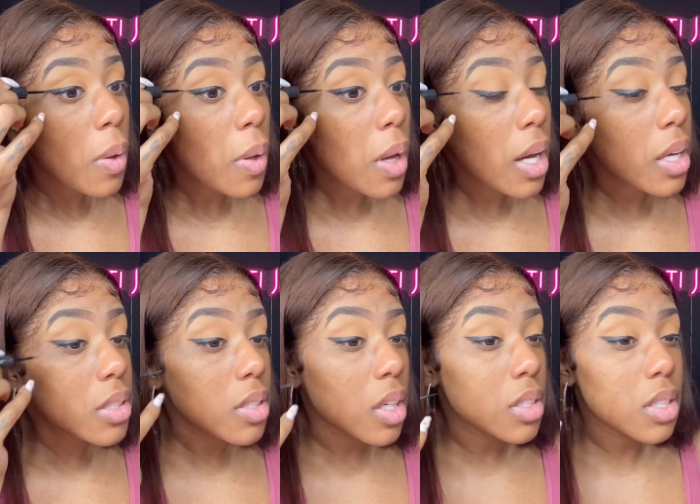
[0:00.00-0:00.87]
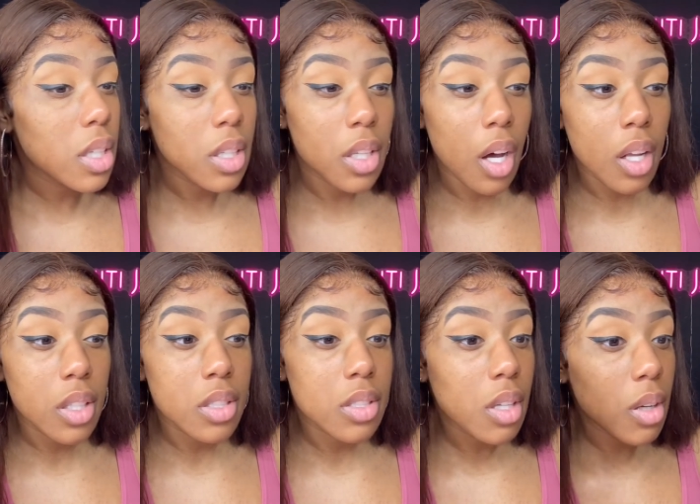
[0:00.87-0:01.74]
I can start telling y'all
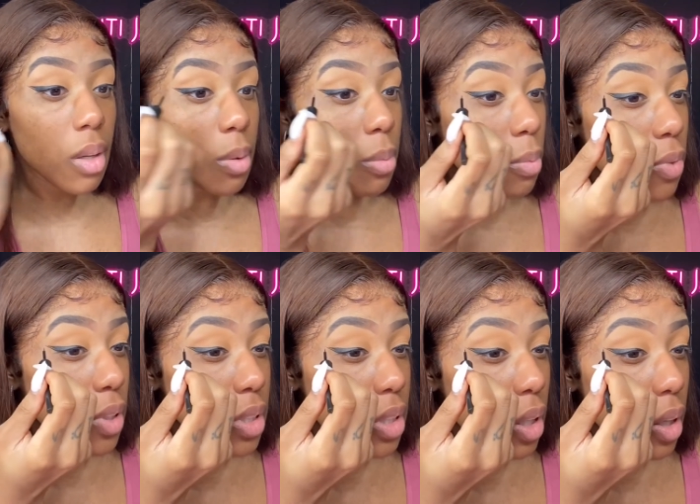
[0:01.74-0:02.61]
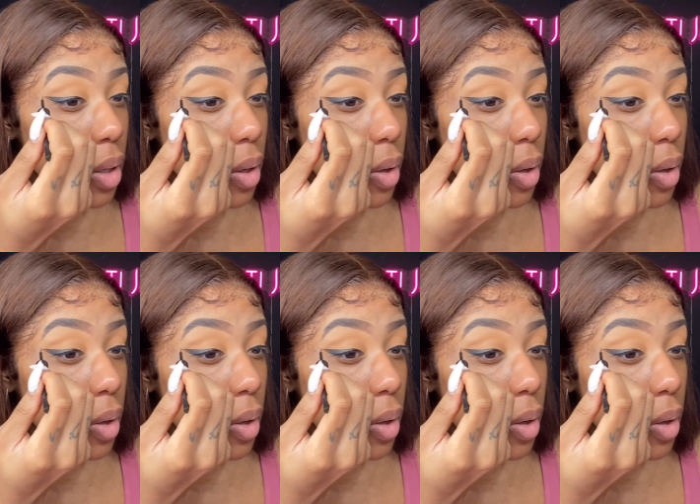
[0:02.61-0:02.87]
it's um Fenty.